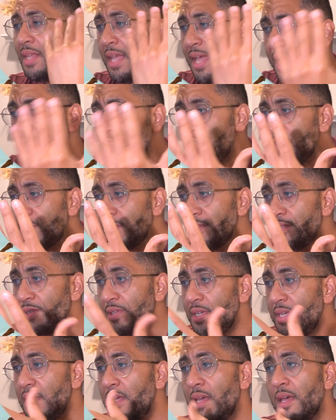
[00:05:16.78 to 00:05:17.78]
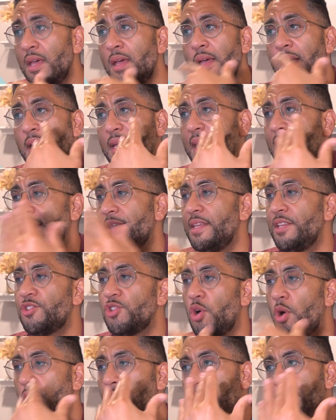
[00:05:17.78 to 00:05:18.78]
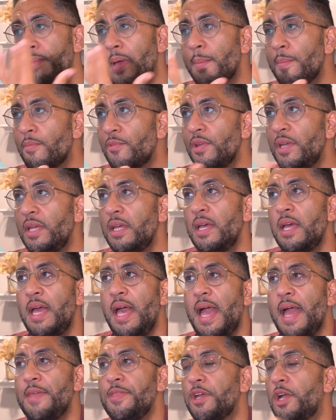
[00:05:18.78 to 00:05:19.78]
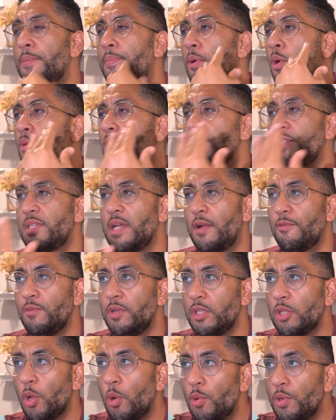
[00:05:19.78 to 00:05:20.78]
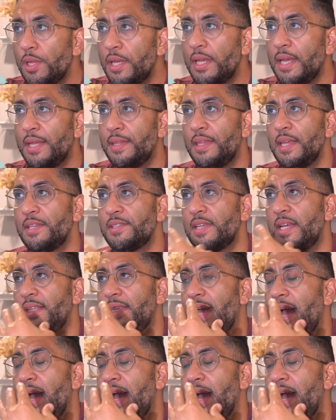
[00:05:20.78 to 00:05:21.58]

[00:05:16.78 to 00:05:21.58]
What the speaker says: as you can see, again, it's all in memory and the component's not reloading and things like